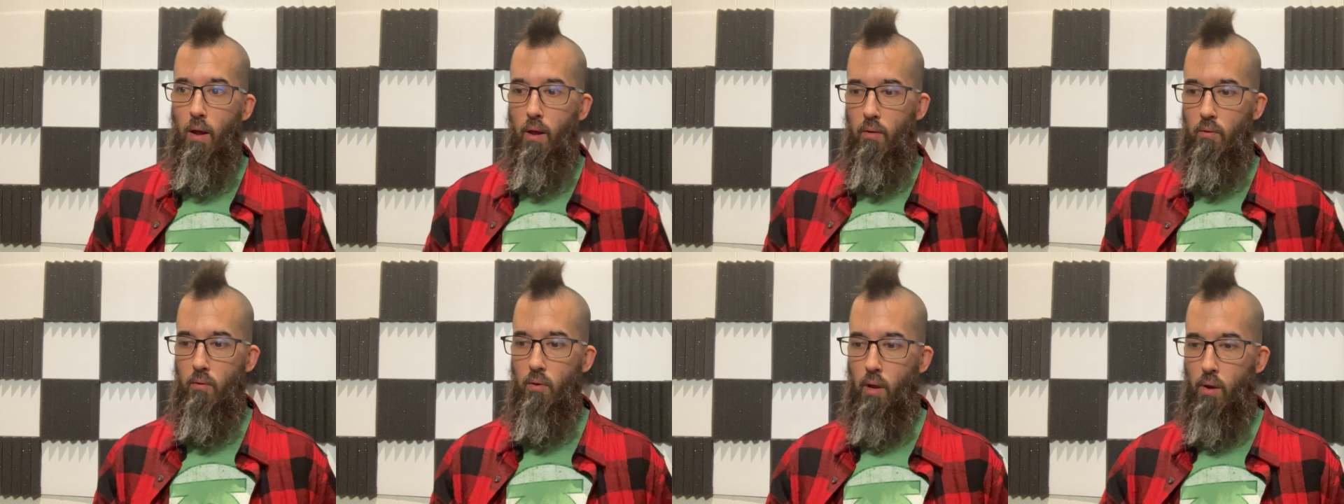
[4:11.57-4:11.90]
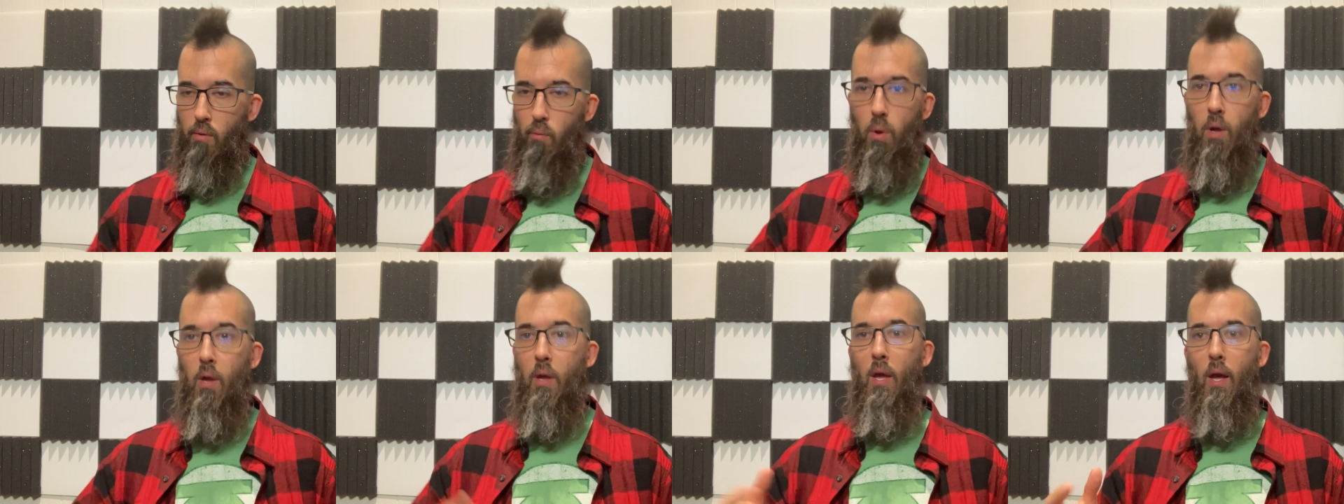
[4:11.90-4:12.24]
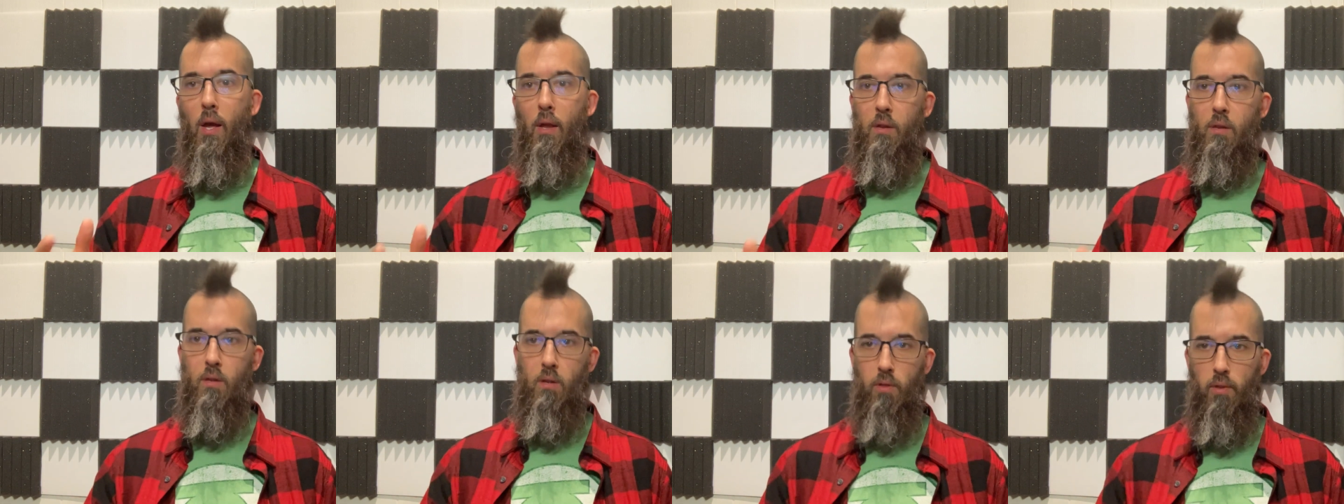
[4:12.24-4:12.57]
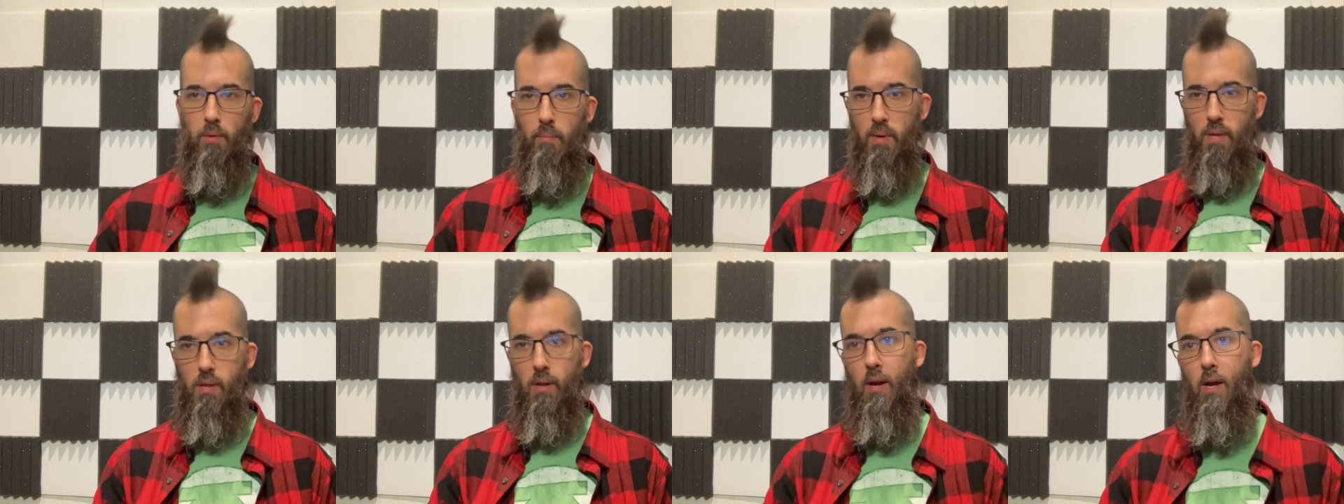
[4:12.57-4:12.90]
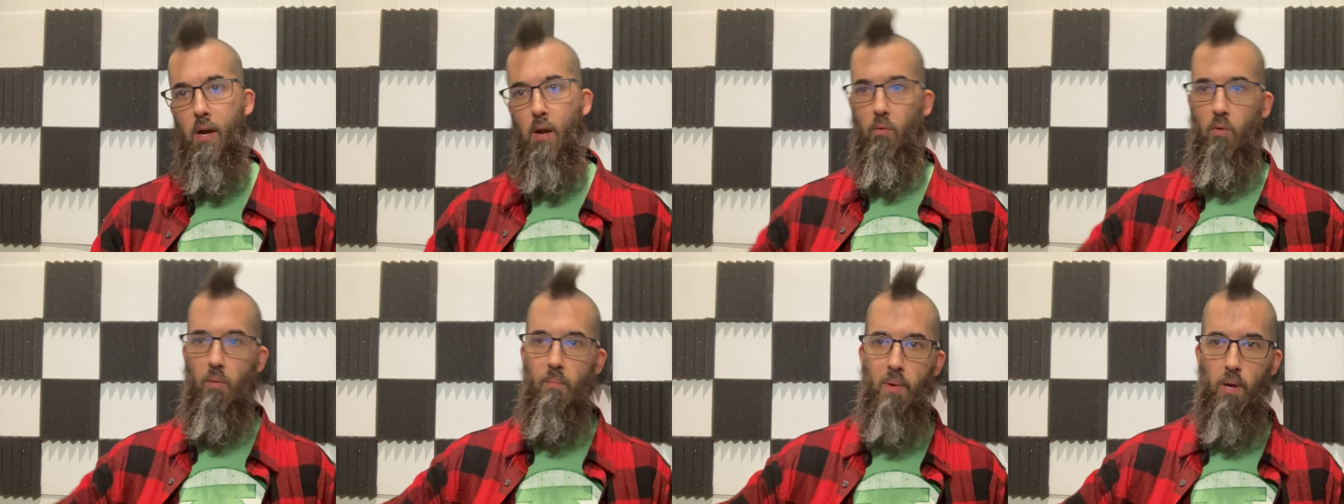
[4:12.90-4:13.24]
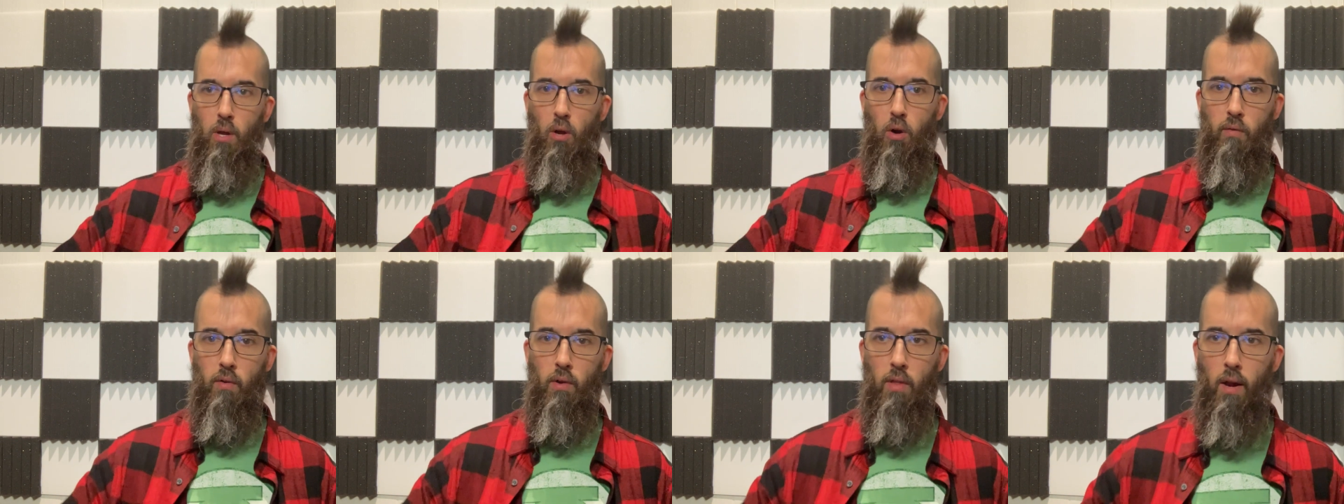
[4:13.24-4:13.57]
They're like, well, yes, the Messiah would be
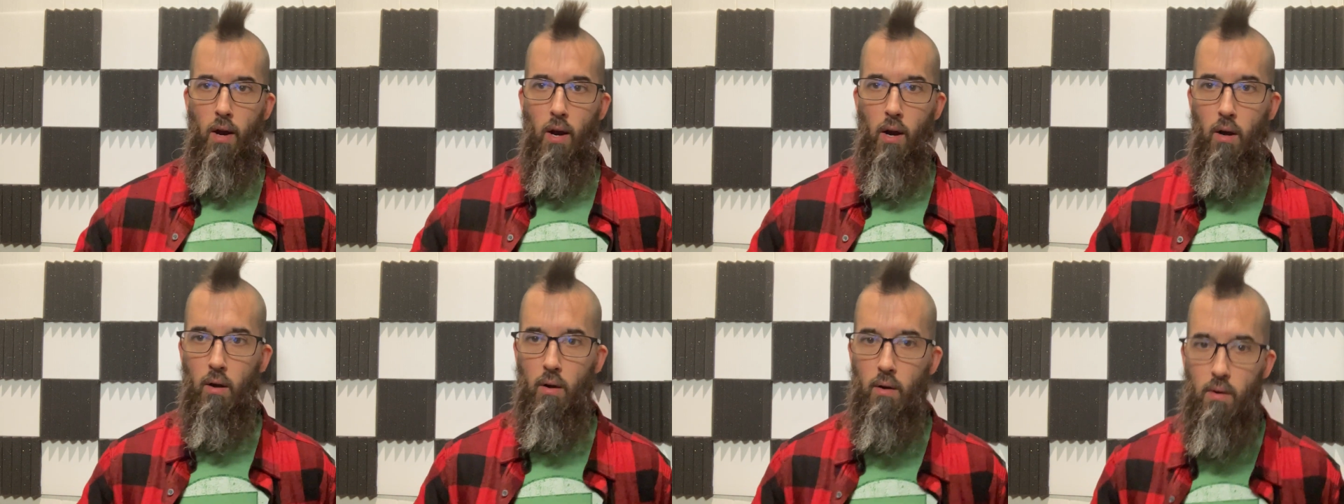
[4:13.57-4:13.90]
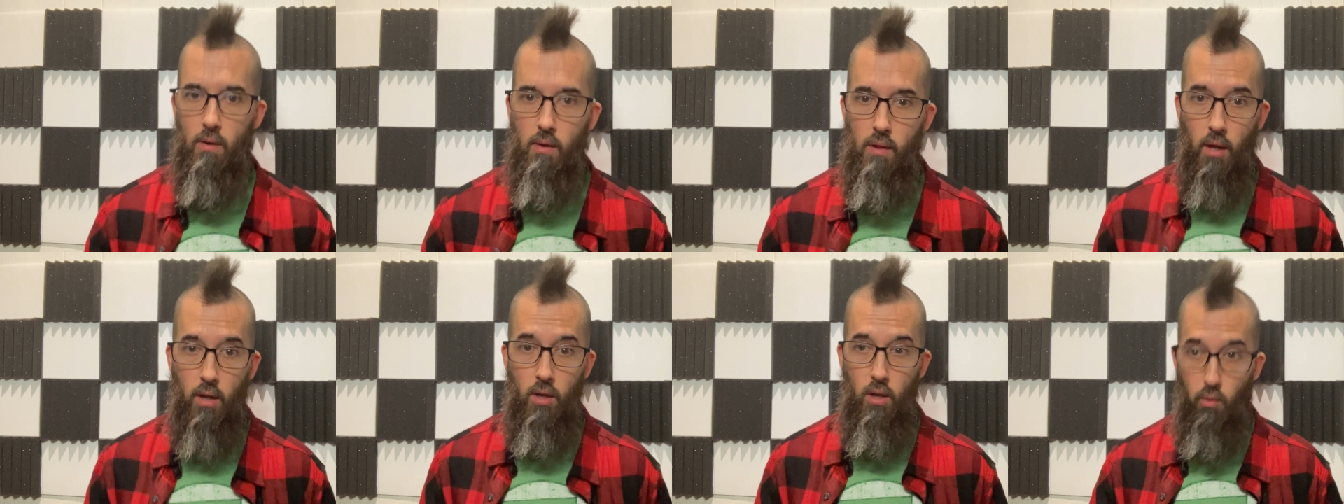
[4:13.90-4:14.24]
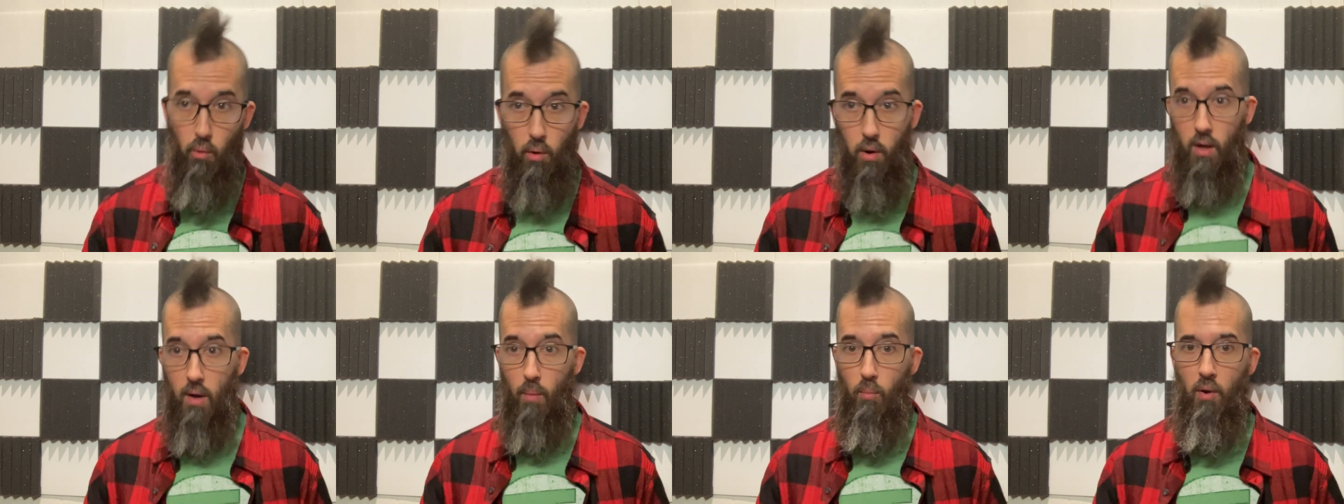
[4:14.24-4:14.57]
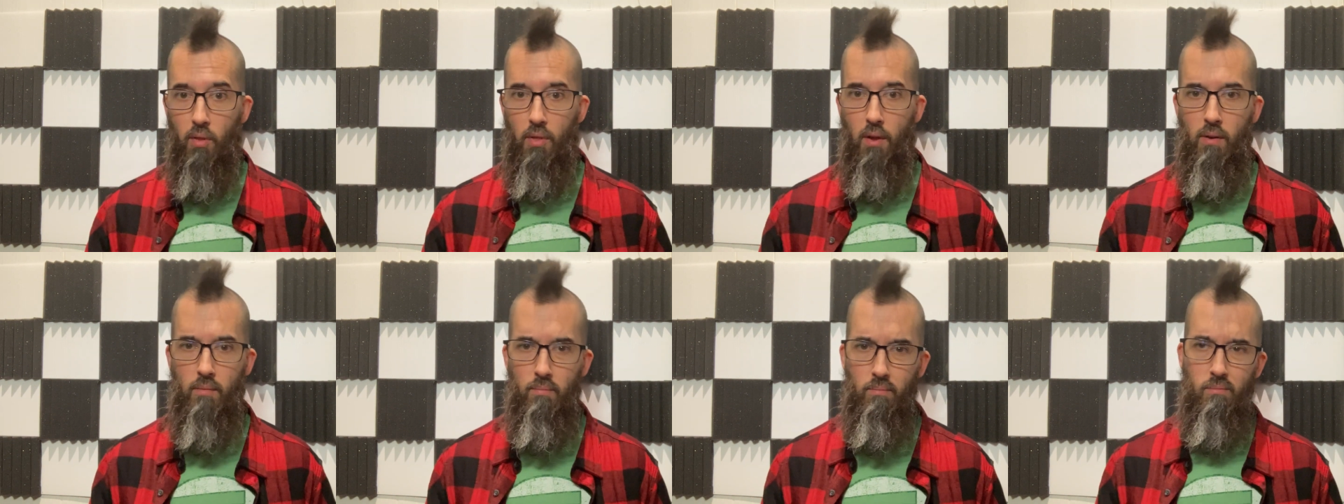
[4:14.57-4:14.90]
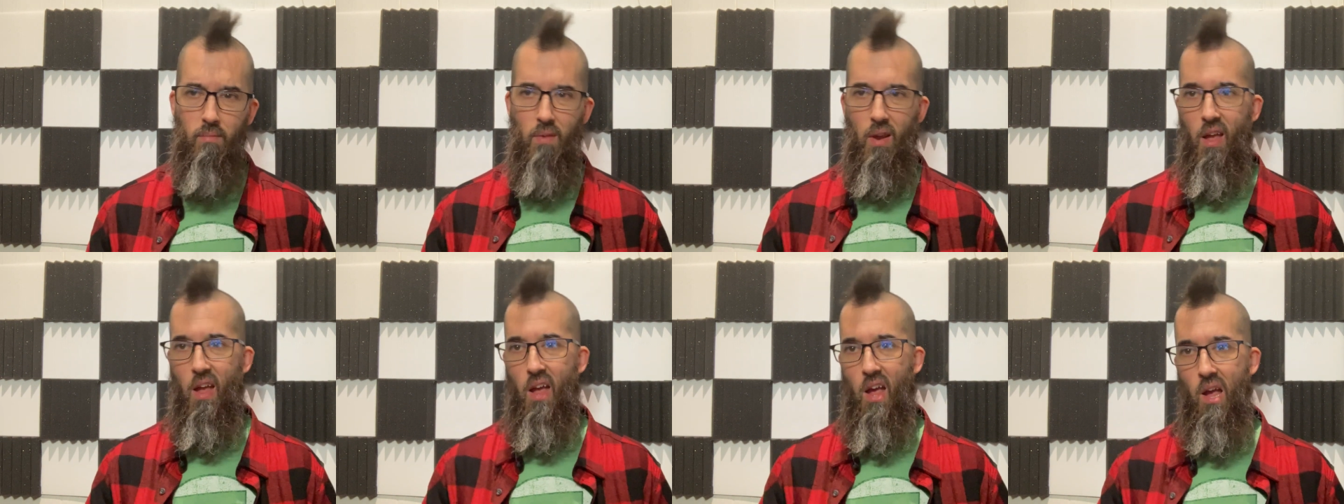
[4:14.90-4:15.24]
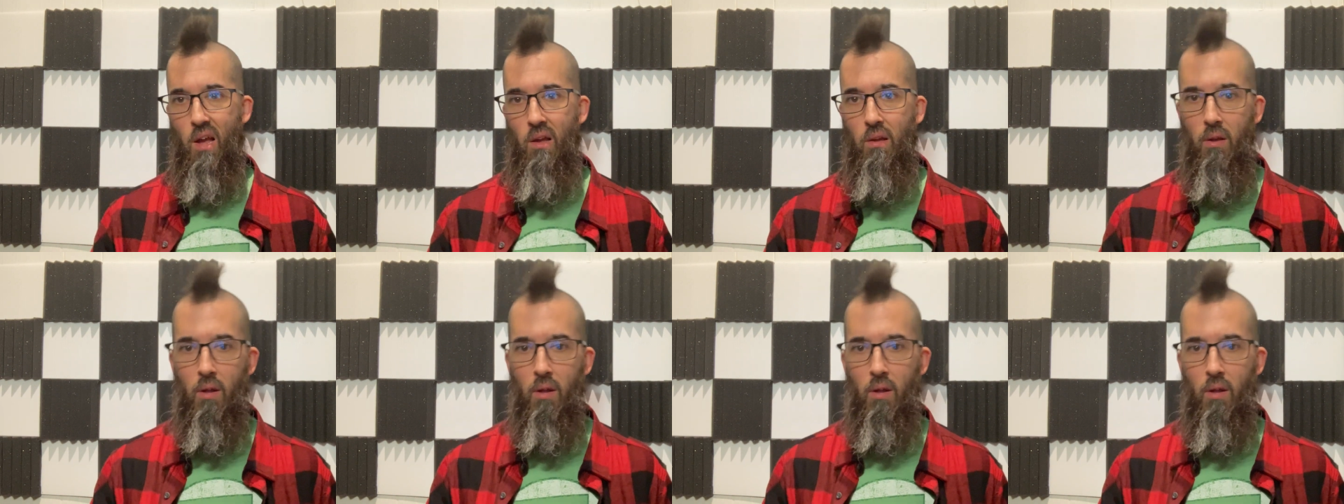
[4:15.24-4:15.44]
over there. And it's like, you want to come with us? Nah.